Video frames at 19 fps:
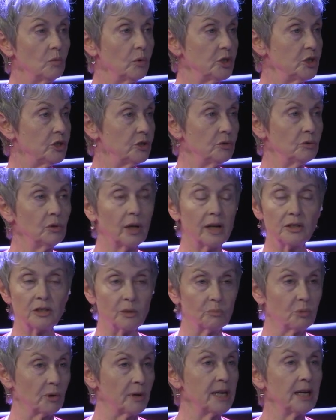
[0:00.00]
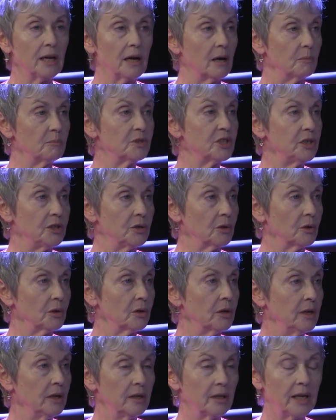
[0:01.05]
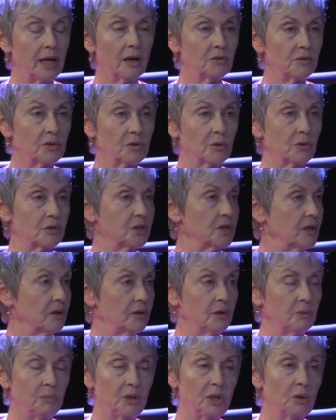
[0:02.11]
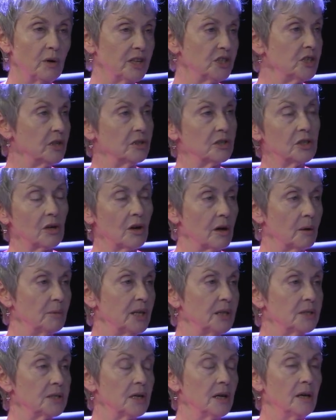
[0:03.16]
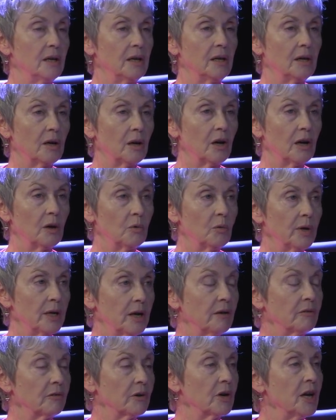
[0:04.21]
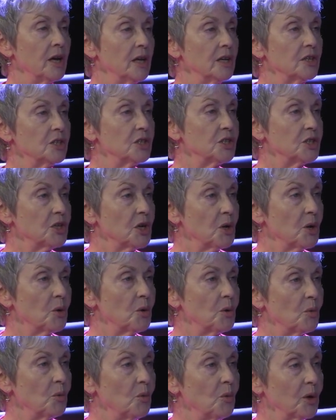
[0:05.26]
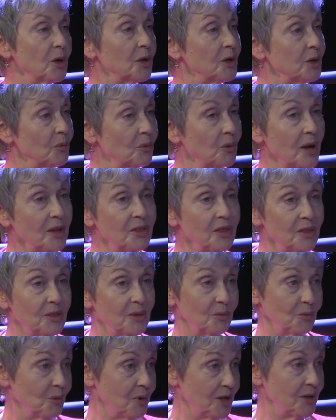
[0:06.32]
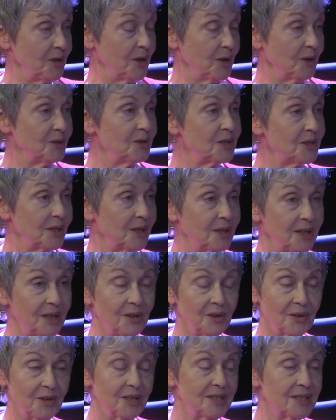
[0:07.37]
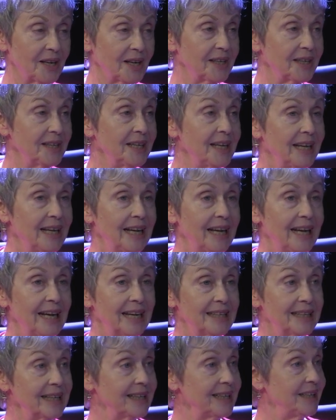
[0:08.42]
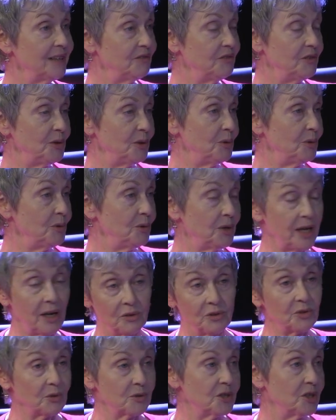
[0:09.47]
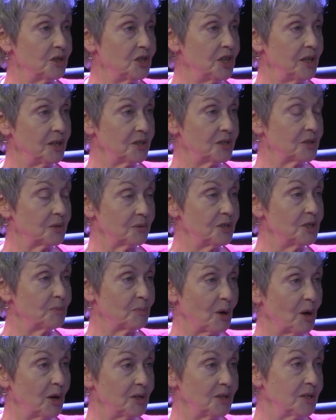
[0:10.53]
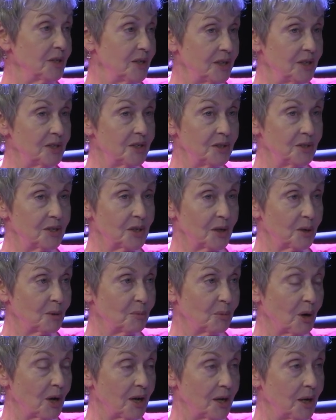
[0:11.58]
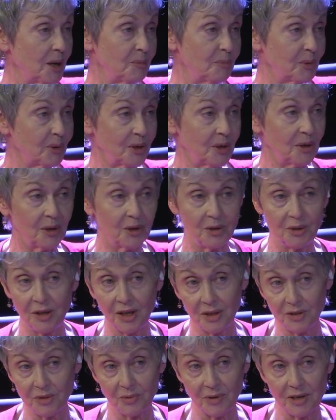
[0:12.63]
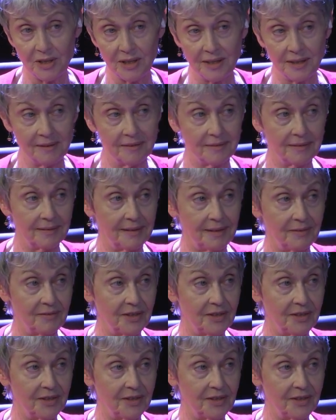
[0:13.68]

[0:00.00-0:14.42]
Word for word: would you like to bring up to your counselors? There could be questions, comments, whatever. So we're going to run one of those here in a second, and then give you counselors a chance to respond to the issues that are brought up. Are you guys ready to give